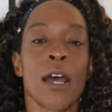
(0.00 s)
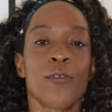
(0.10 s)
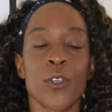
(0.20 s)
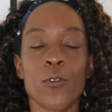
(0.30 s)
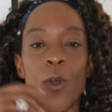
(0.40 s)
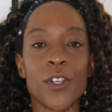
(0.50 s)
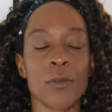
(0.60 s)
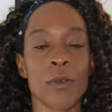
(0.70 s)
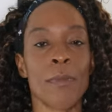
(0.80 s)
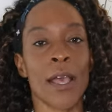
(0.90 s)
Now, if you've watched
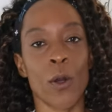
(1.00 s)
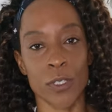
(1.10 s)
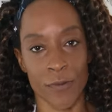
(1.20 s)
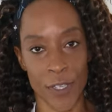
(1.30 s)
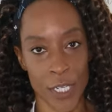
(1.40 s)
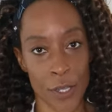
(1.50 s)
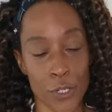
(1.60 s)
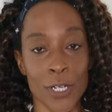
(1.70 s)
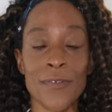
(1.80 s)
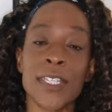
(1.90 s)
some of my older
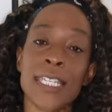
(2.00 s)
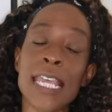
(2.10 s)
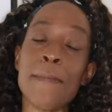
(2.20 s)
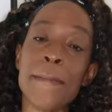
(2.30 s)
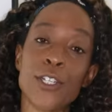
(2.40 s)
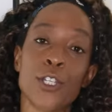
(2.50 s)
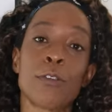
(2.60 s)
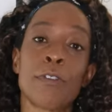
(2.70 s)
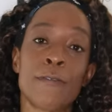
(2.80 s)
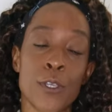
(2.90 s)
videos, you'll have seen me
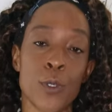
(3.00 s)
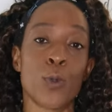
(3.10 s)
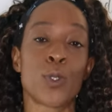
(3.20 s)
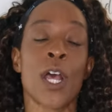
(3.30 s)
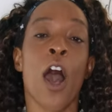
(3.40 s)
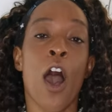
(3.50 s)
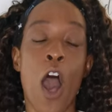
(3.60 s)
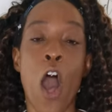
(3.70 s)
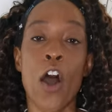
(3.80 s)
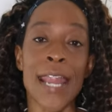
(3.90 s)
do reviews
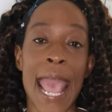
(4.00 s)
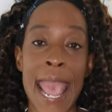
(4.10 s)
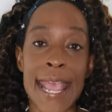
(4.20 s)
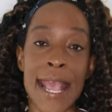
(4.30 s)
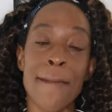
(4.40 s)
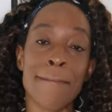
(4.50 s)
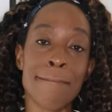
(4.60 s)
on a